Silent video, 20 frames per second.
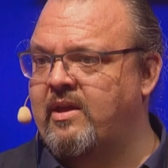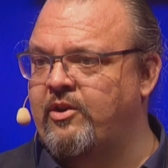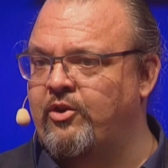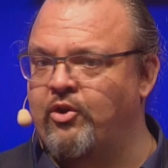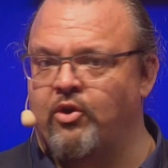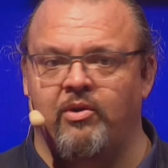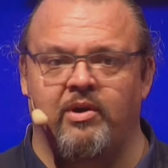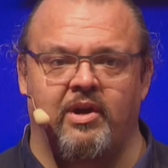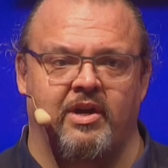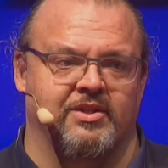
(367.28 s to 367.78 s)

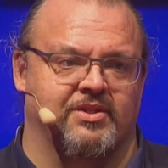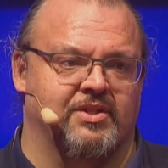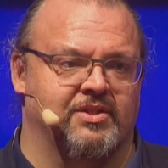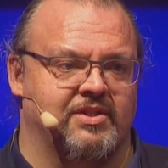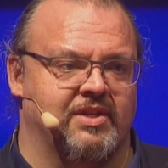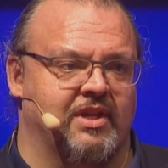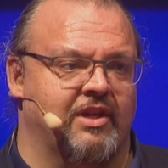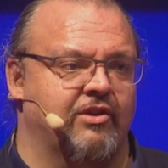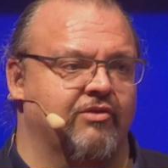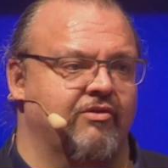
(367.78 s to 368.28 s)
Not as a
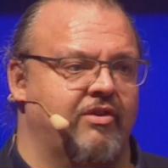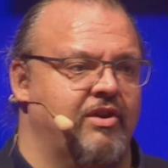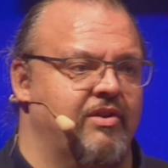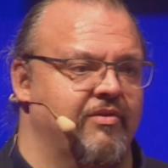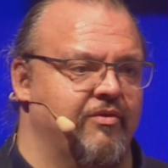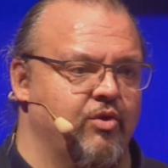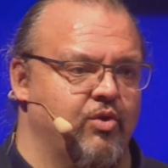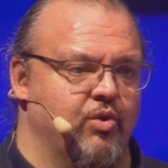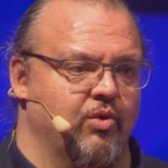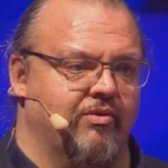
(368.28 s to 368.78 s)
single
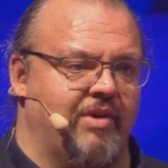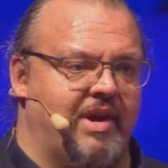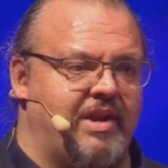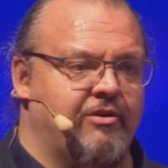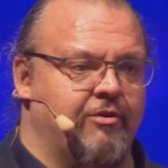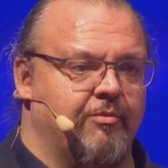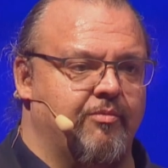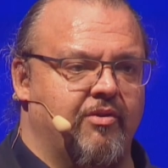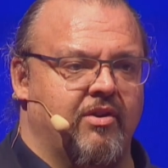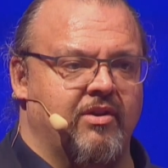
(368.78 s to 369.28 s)
individual
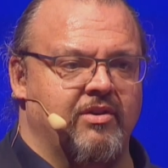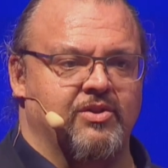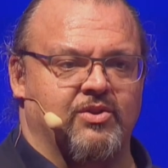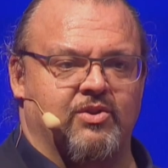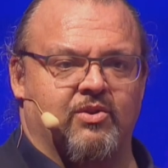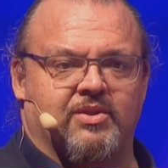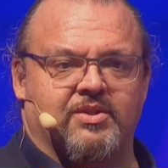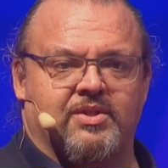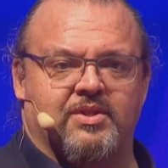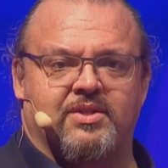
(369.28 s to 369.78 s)
enterprise,
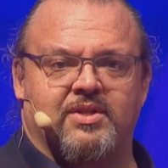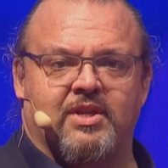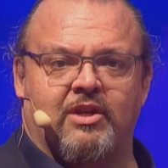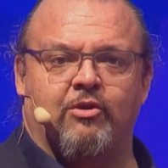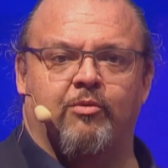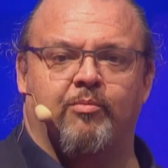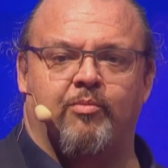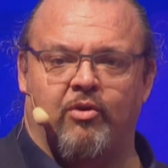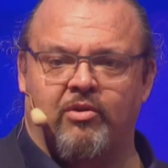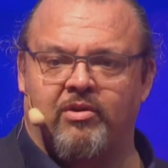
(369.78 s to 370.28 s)
not as a
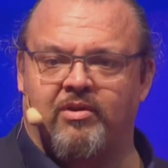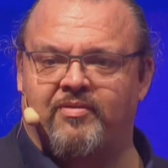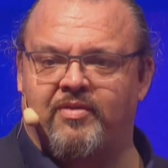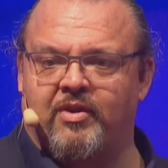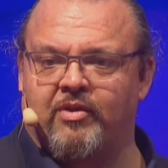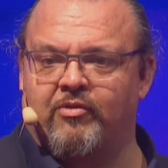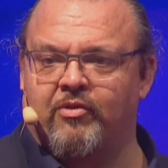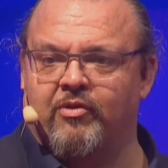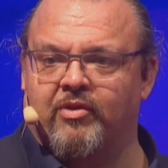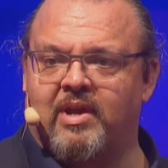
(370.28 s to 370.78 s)
single point of
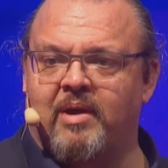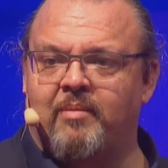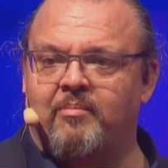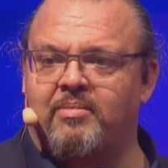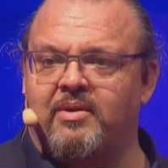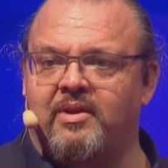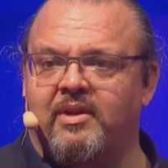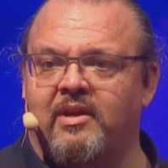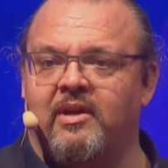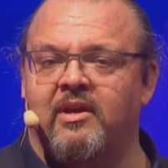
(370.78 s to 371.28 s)
failure
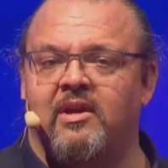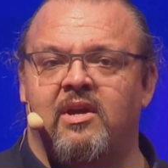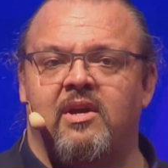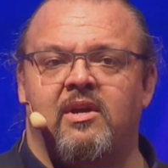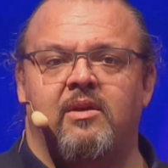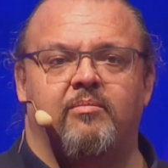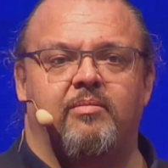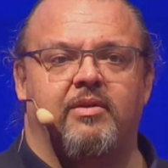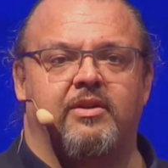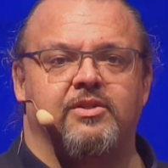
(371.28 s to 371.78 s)
company,
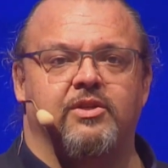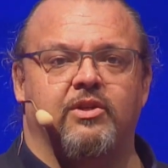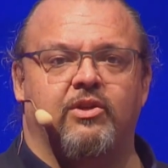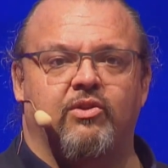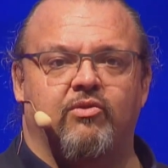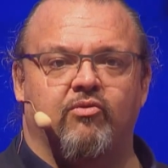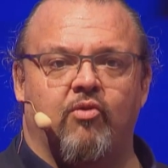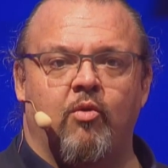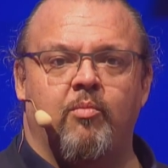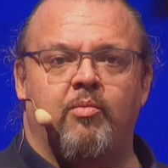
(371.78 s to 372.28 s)
but as a
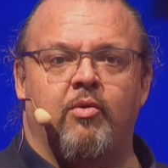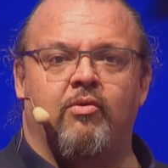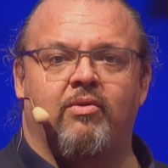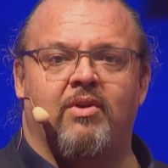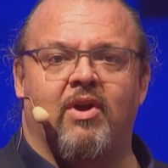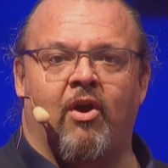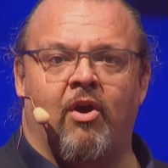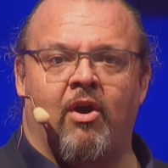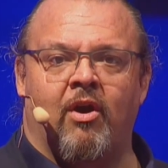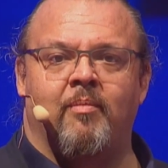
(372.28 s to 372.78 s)
global
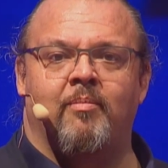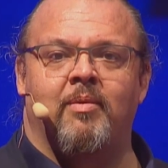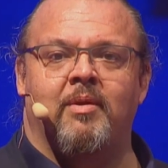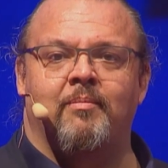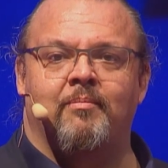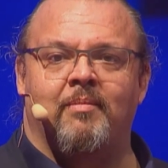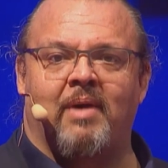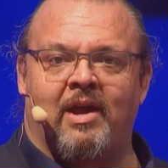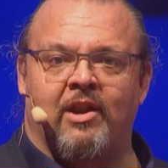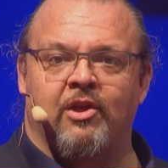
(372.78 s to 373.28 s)

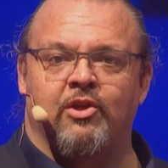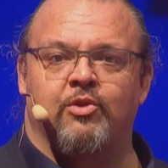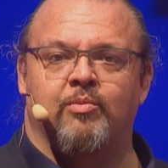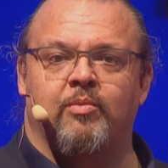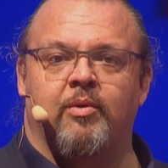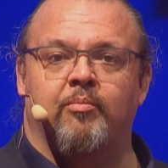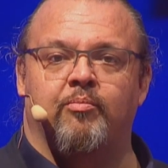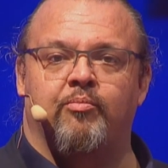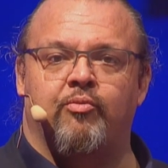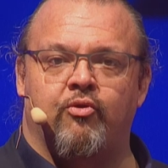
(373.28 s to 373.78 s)
carbon
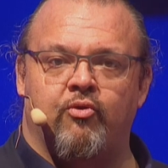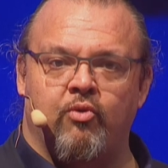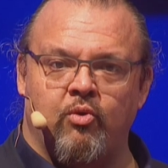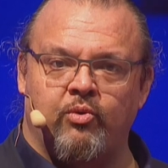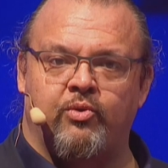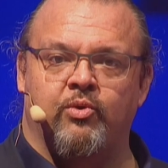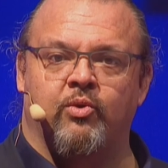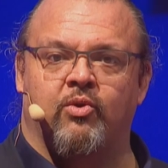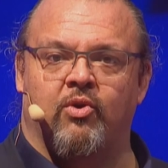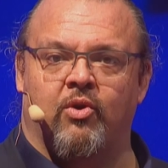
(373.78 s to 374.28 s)
management
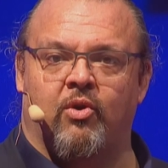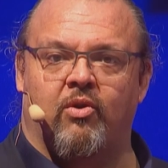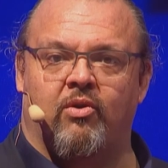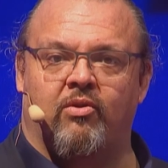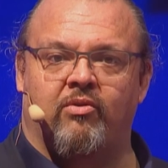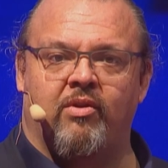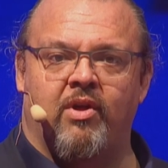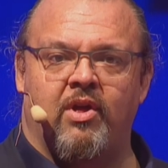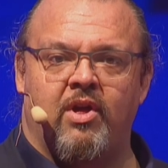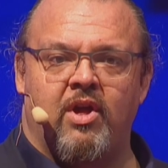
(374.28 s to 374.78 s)

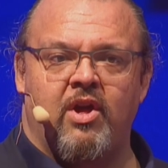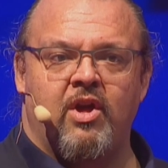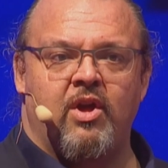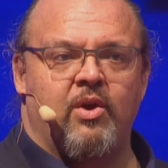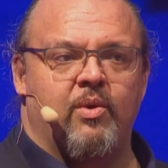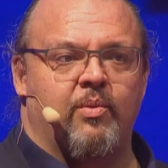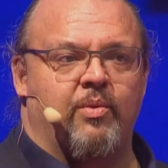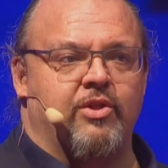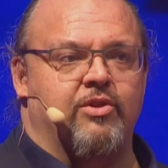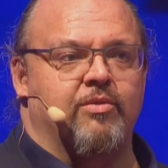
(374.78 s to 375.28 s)
protocol
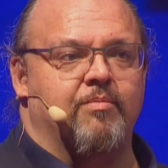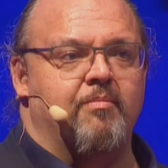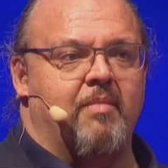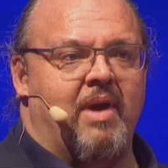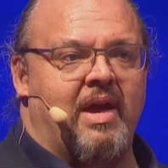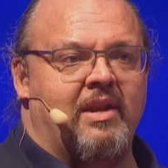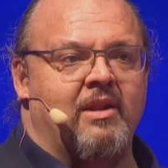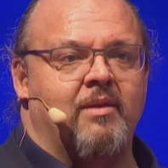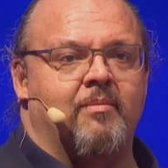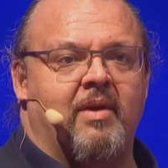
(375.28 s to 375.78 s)
which
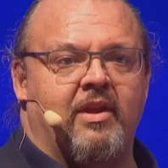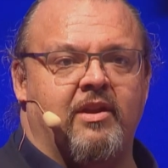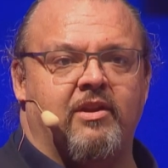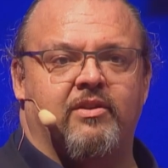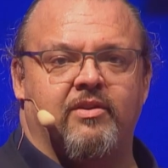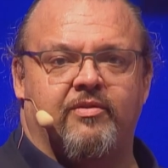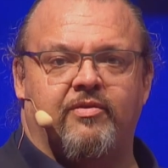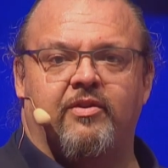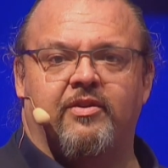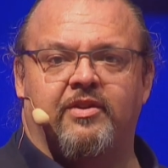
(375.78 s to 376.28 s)
many, many
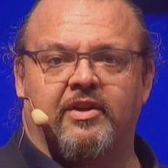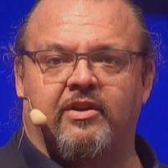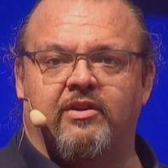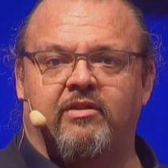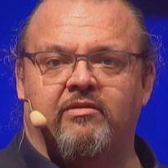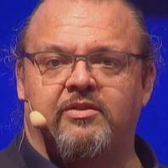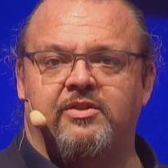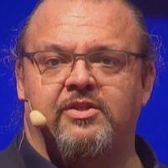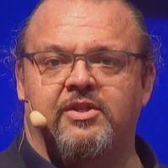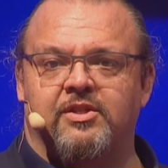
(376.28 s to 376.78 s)
different
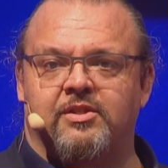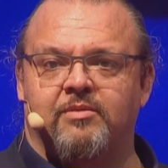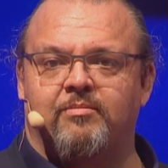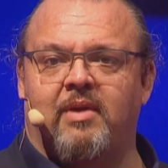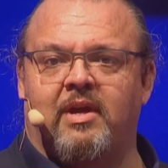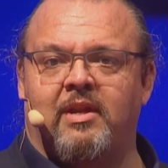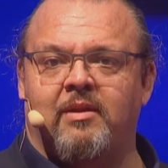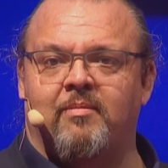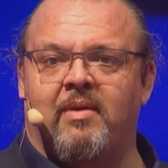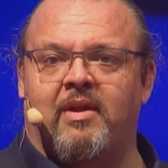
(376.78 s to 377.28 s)
technologies and
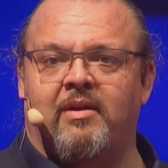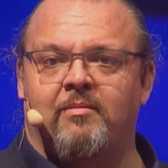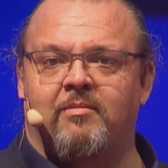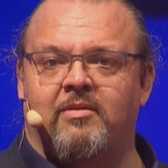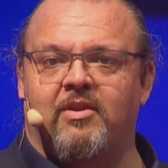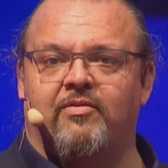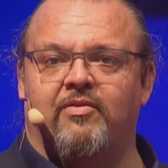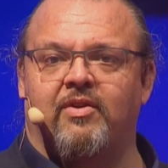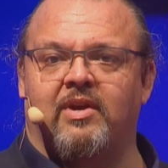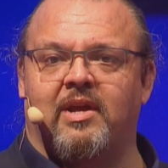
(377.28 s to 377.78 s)
many, many
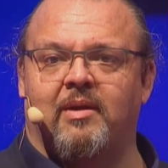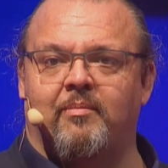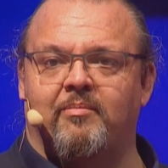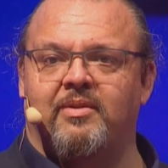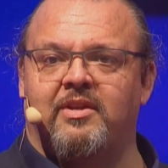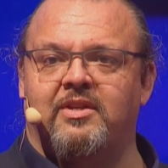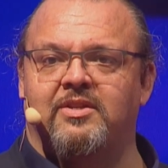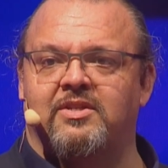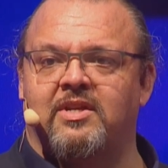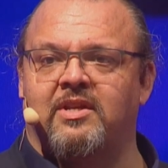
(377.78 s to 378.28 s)
different
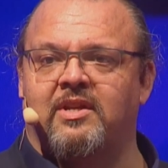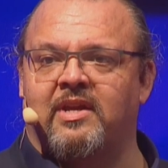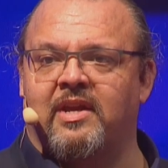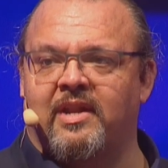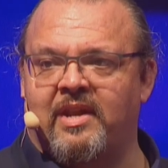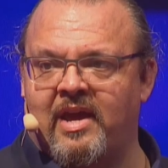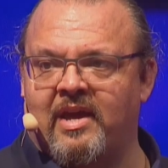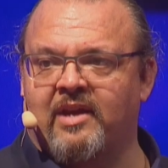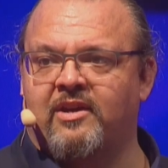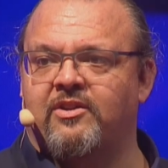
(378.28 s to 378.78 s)
companies could
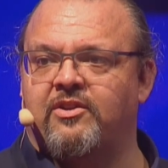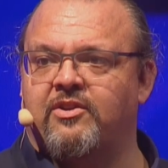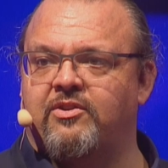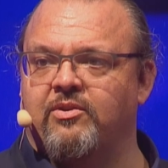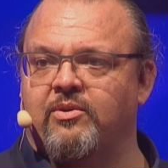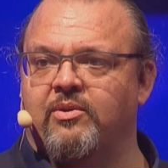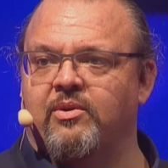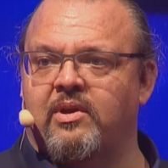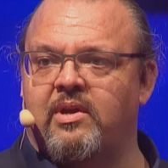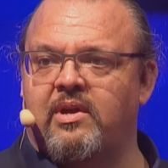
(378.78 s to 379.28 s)
connect to.